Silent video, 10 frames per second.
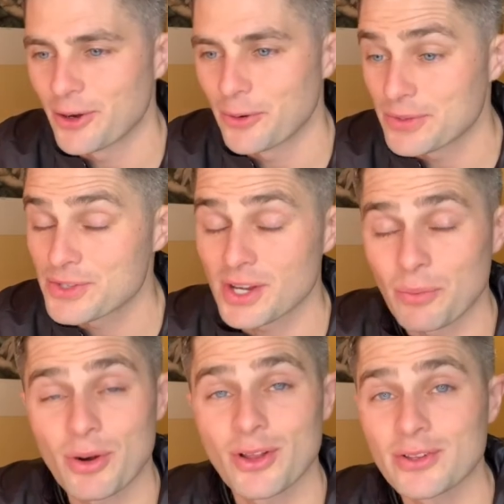
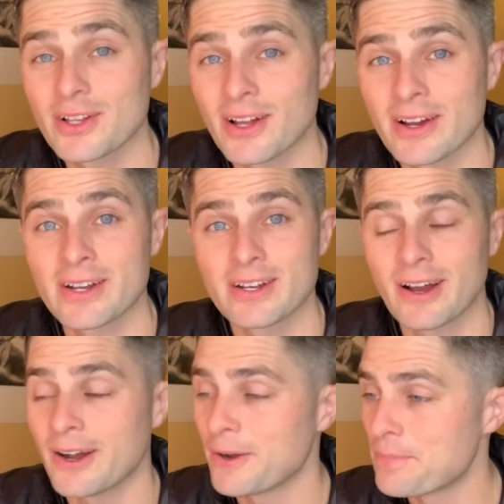Somewhere along the line,
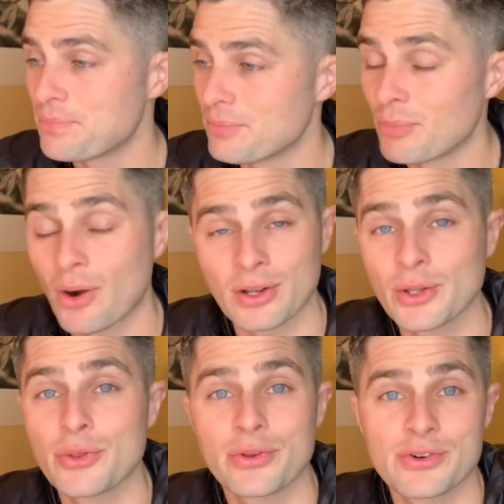Martin
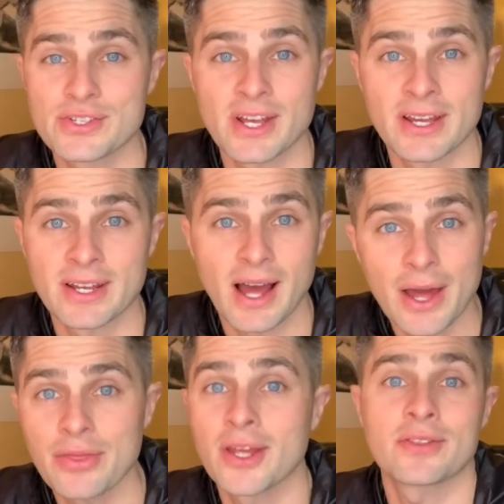Luther said, I
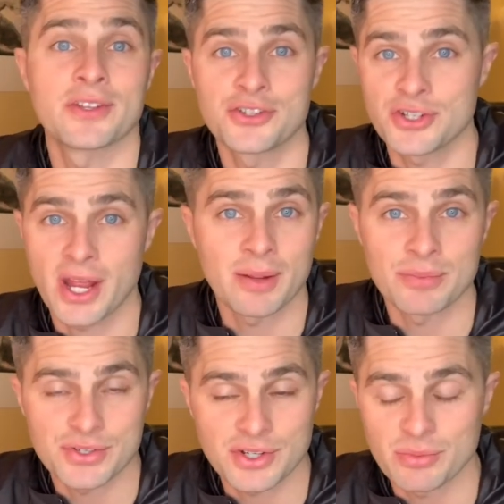think that
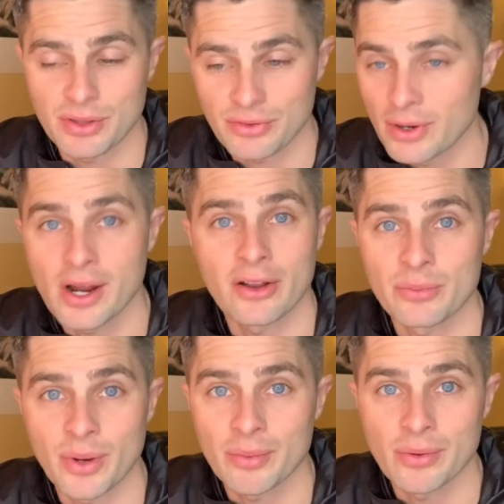James should be thrown out of the
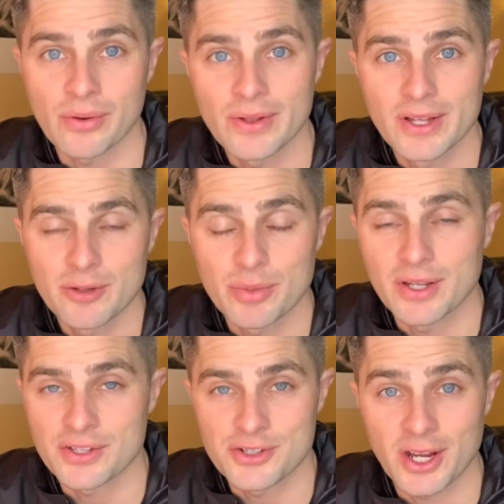Bible
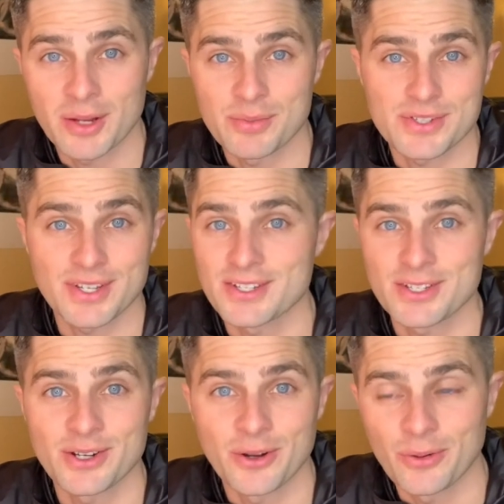because James says,
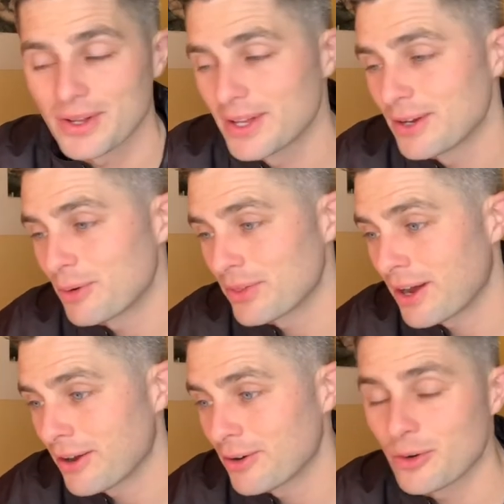
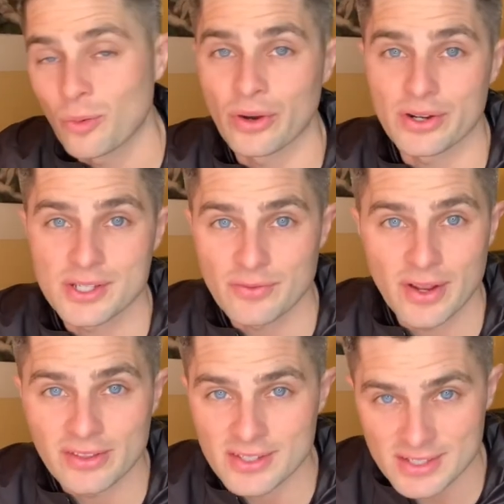without works,
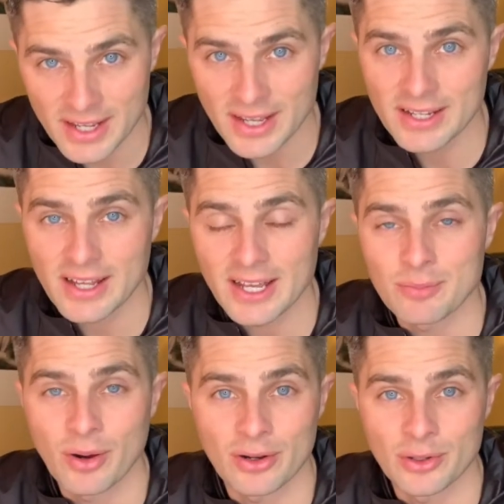faith is dead. And
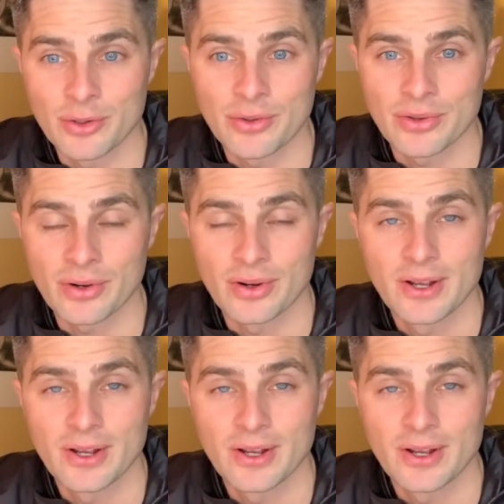Martin Luther,